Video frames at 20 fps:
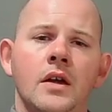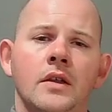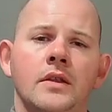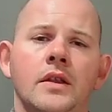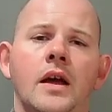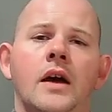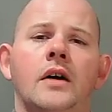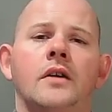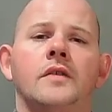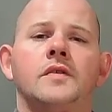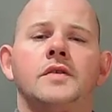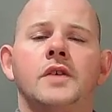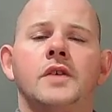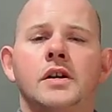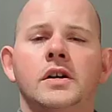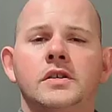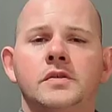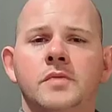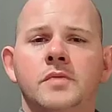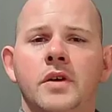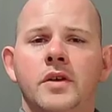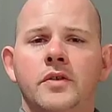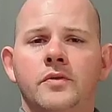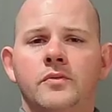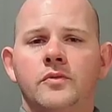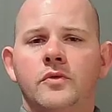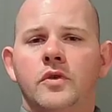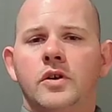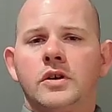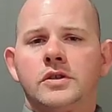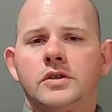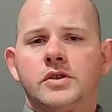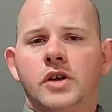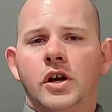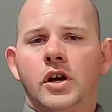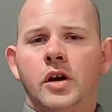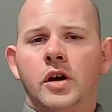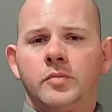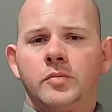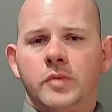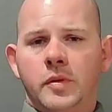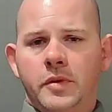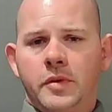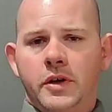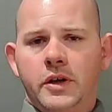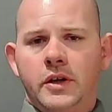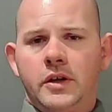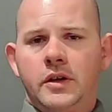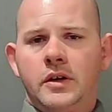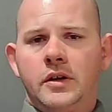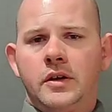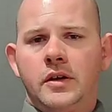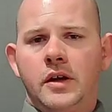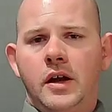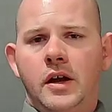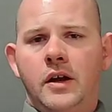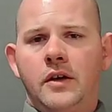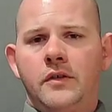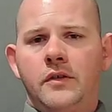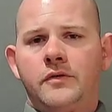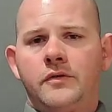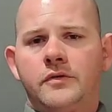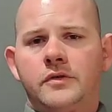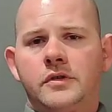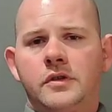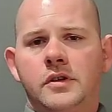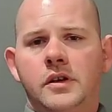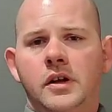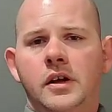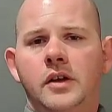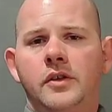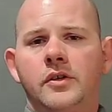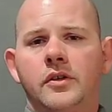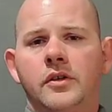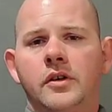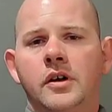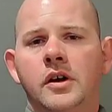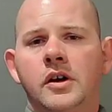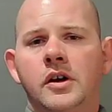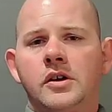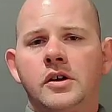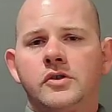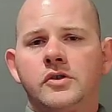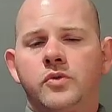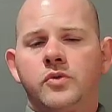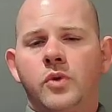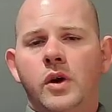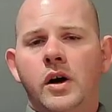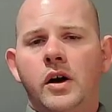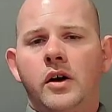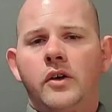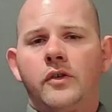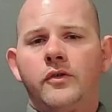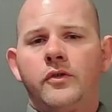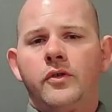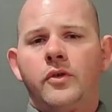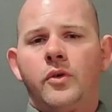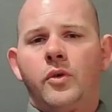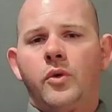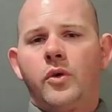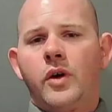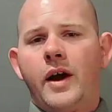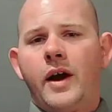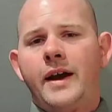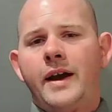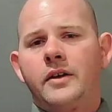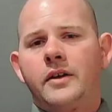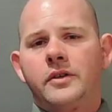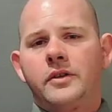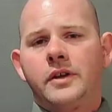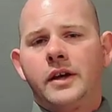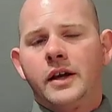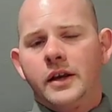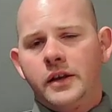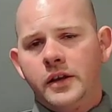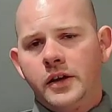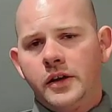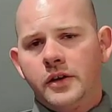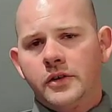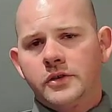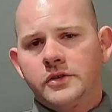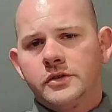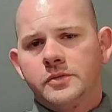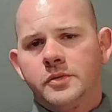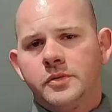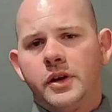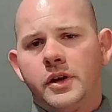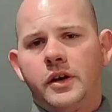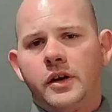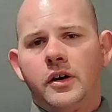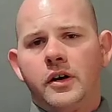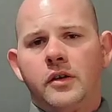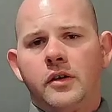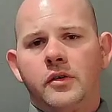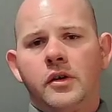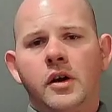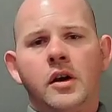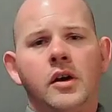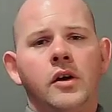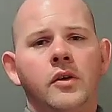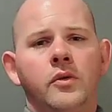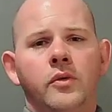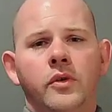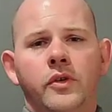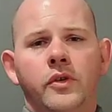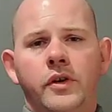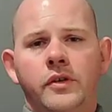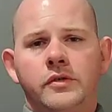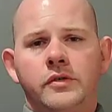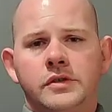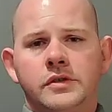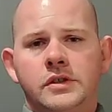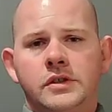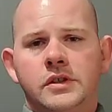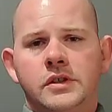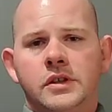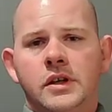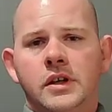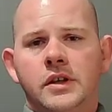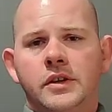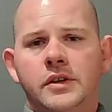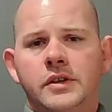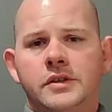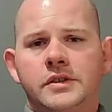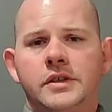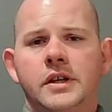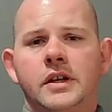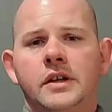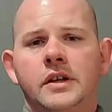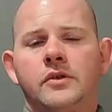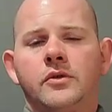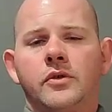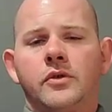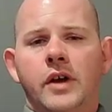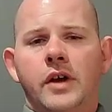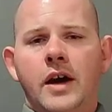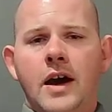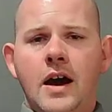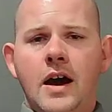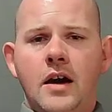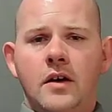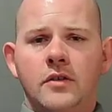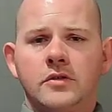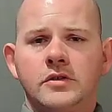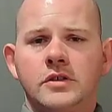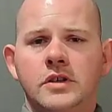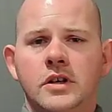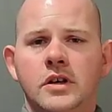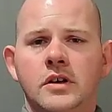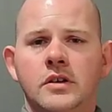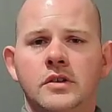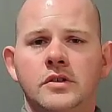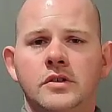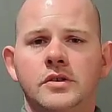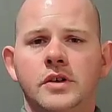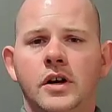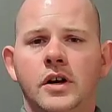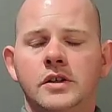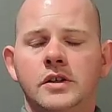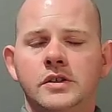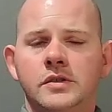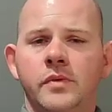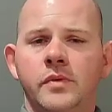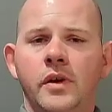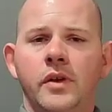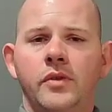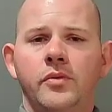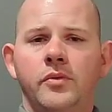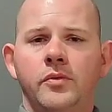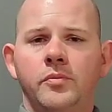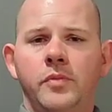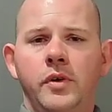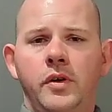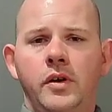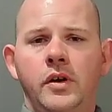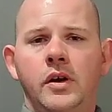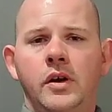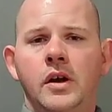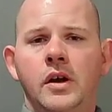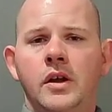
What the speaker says: Now, if John Smith was term limited, if either 12 or 8 or 10 years, depending on whether he was in the Senate or the House, John Smith would be